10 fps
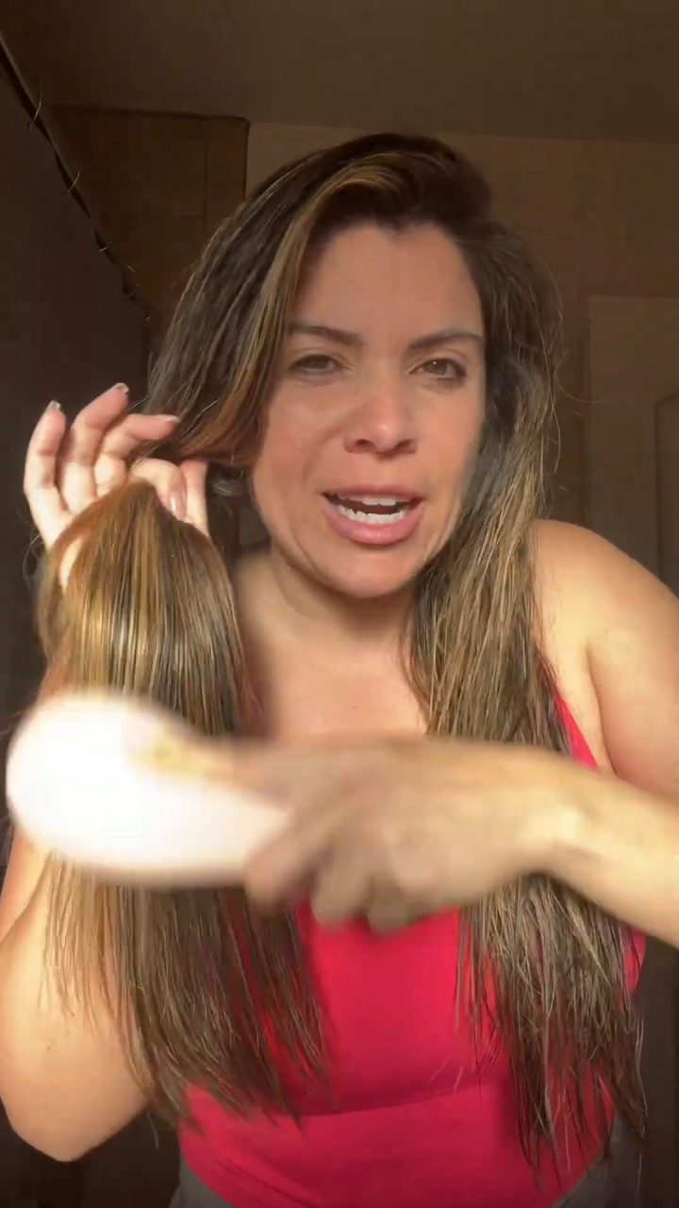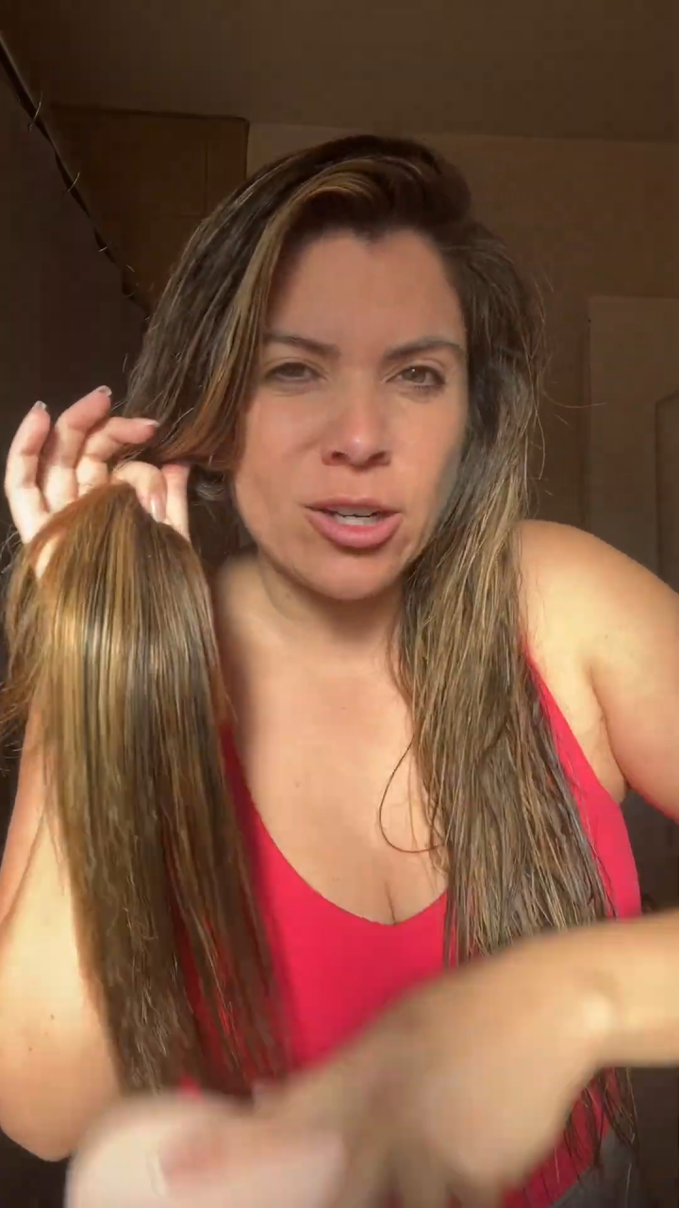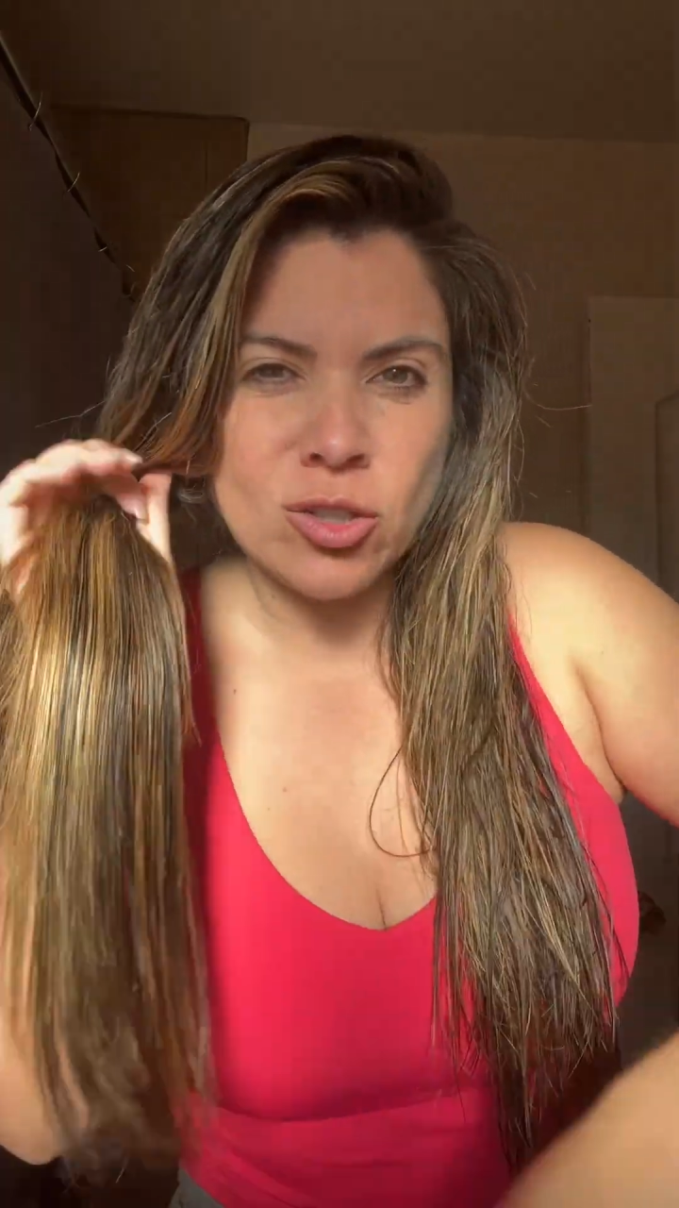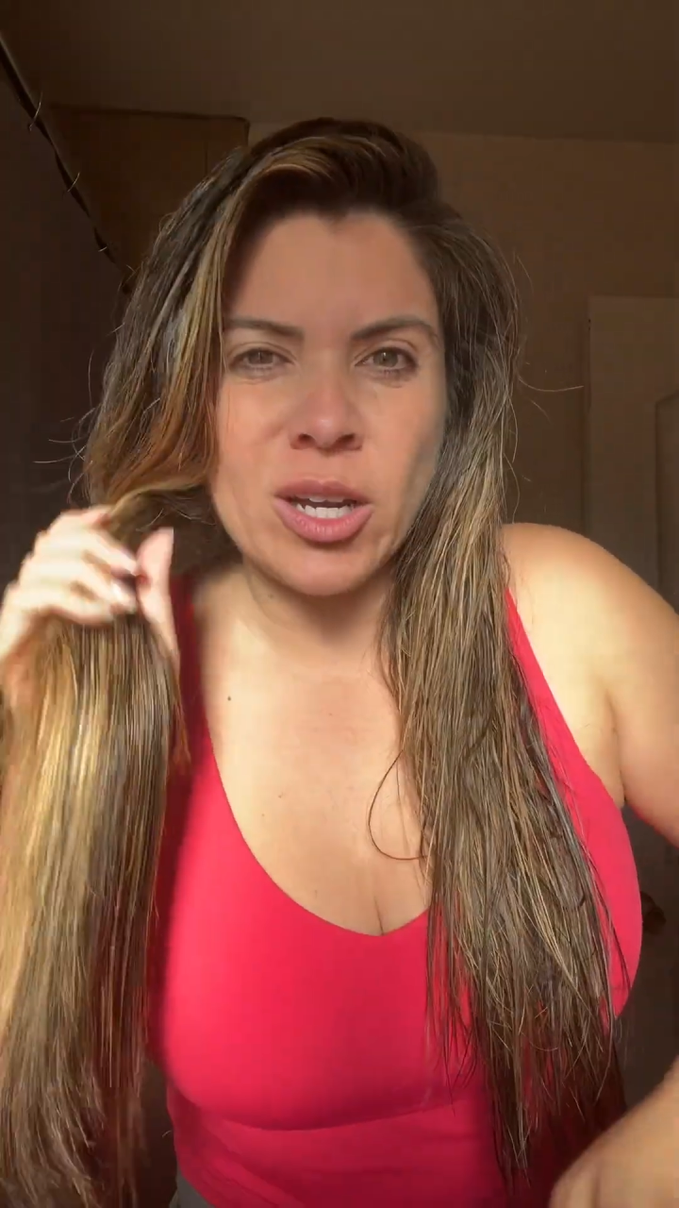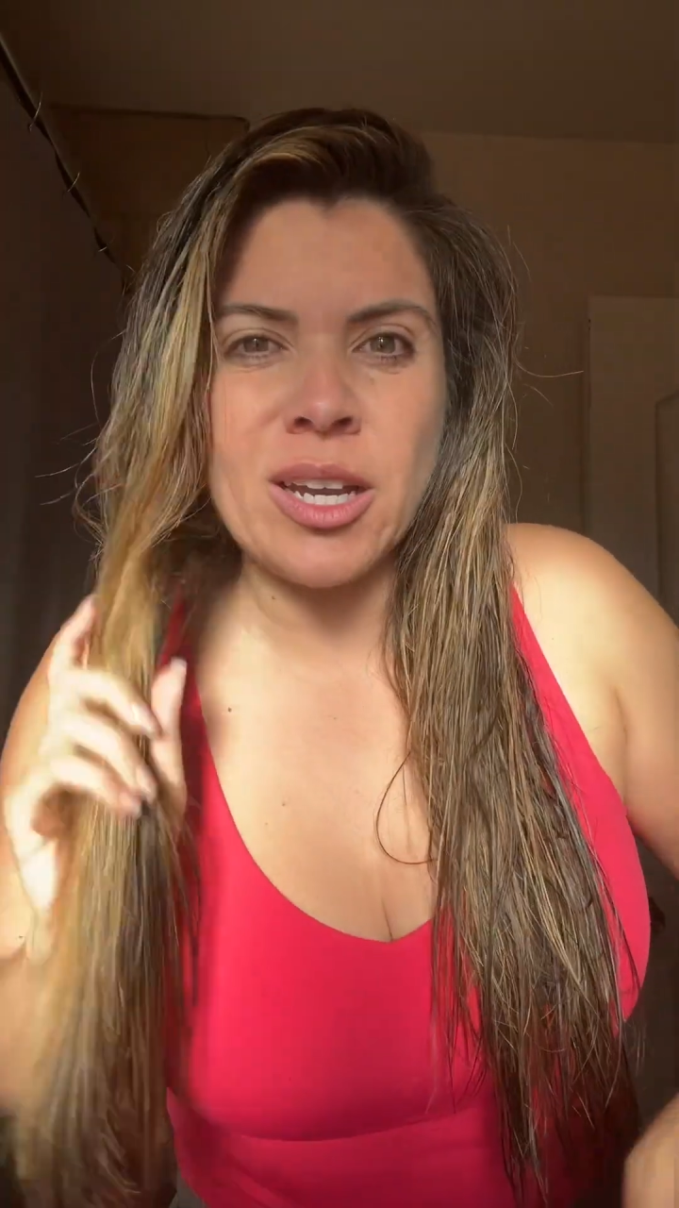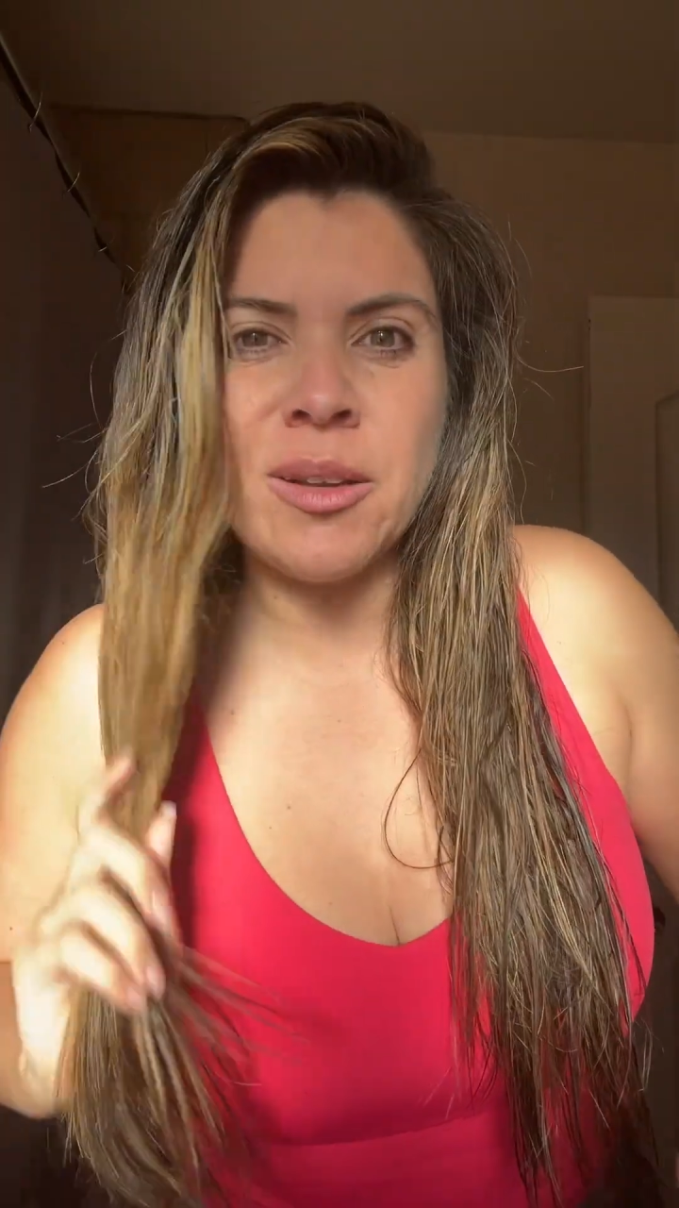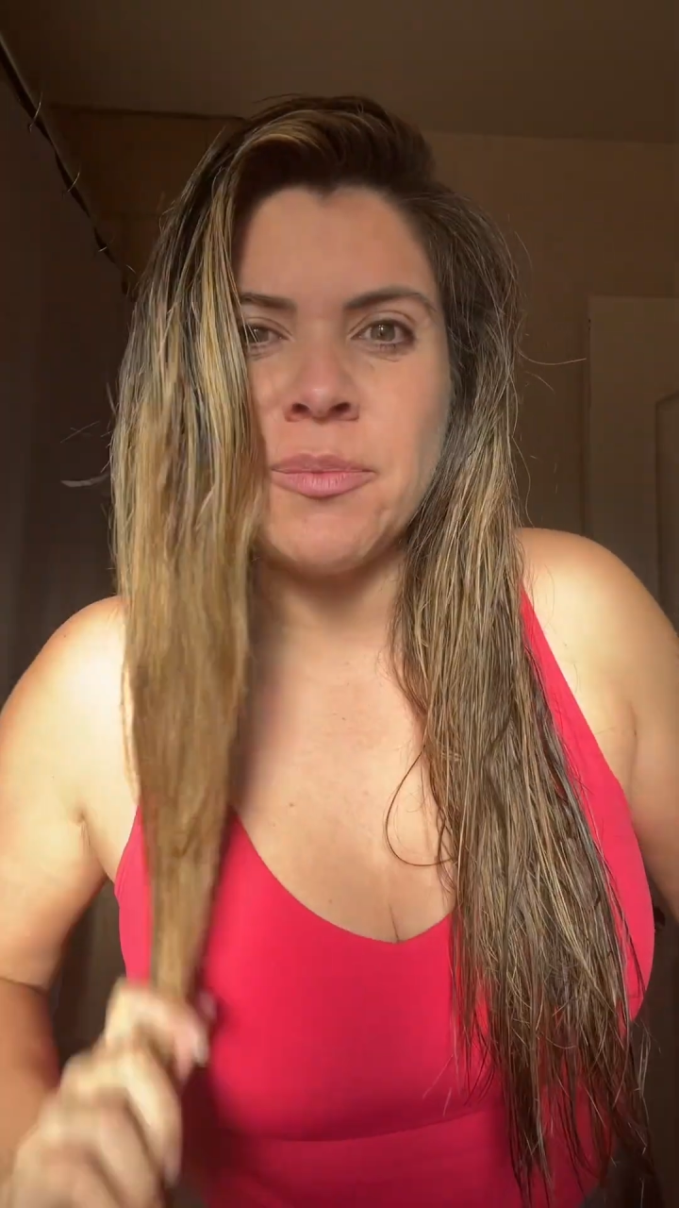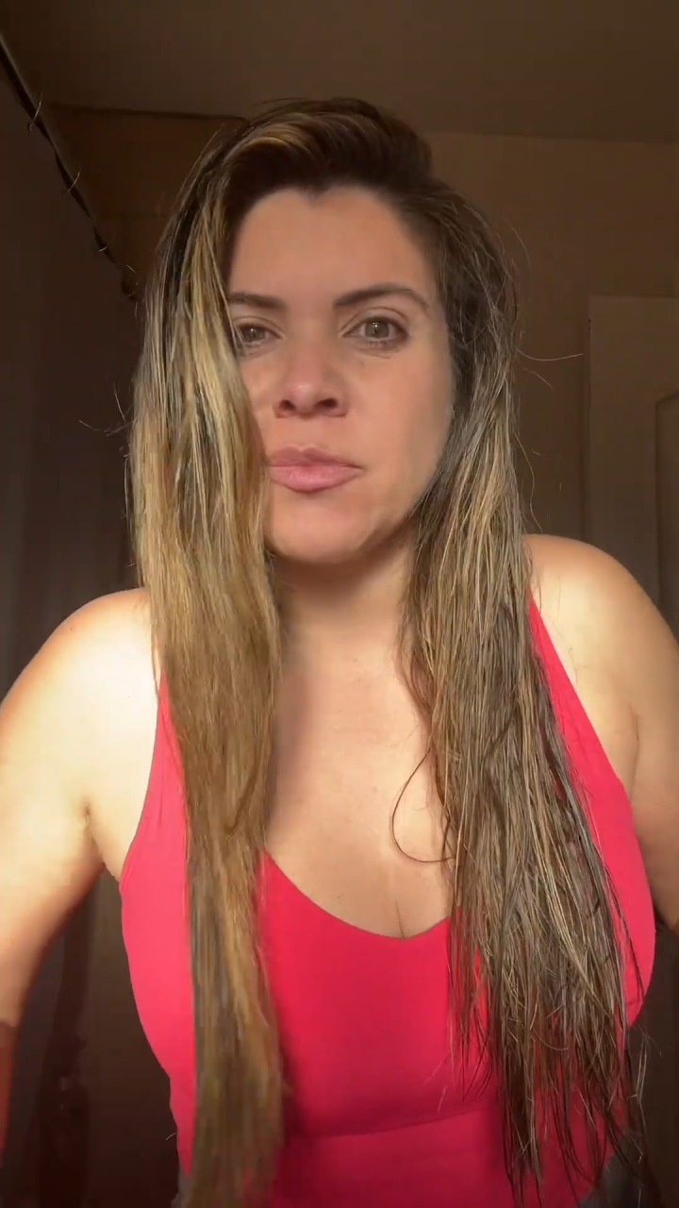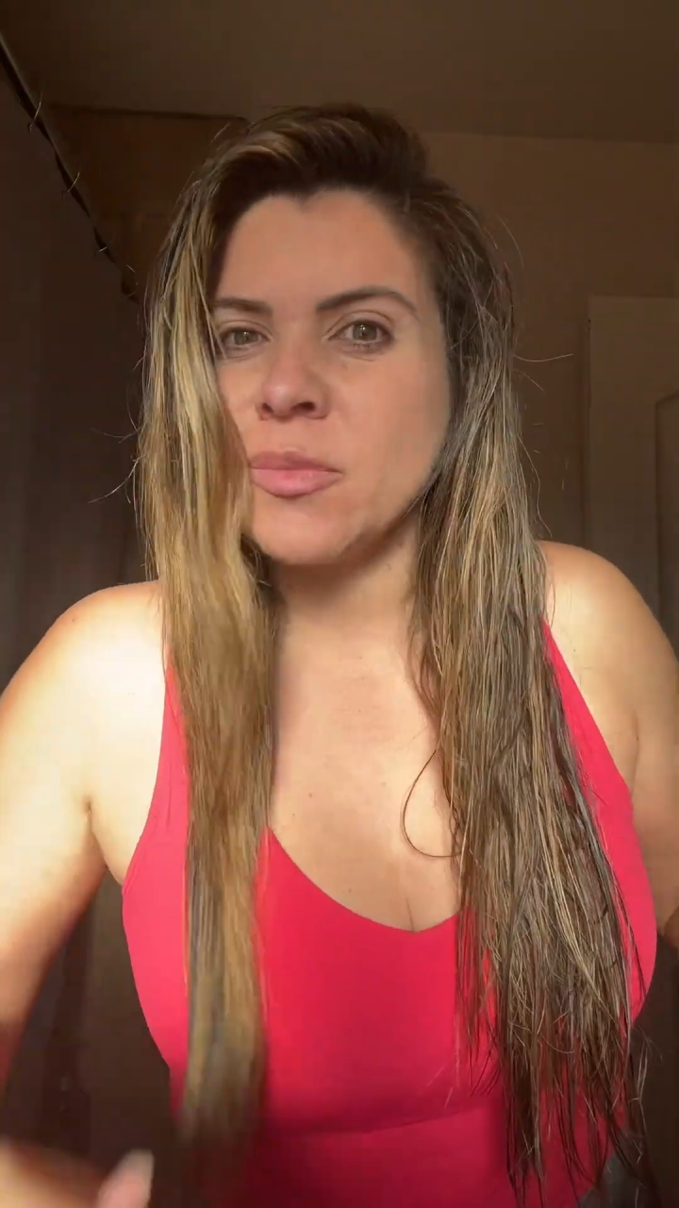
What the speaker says: air dry.